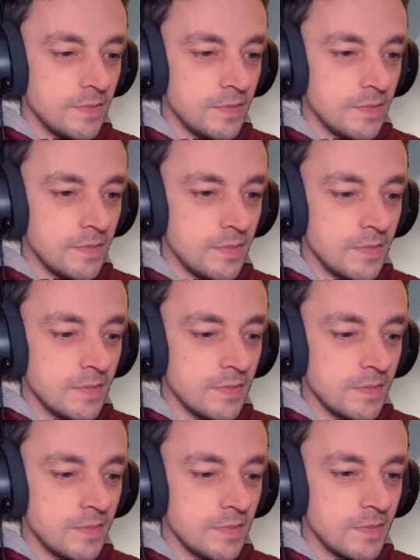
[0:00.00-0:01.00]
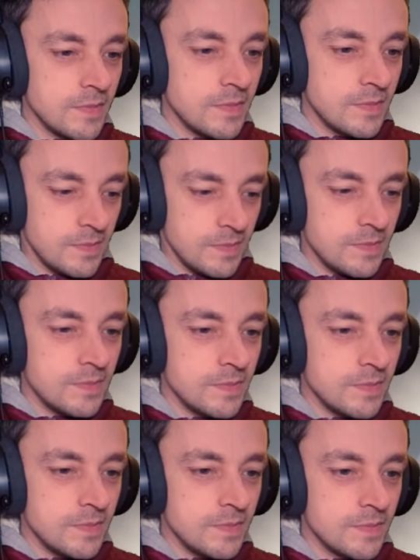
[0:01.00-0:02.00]

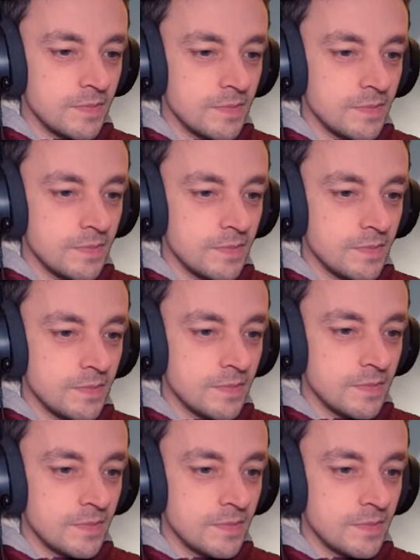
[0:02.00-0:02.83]
(not speaking)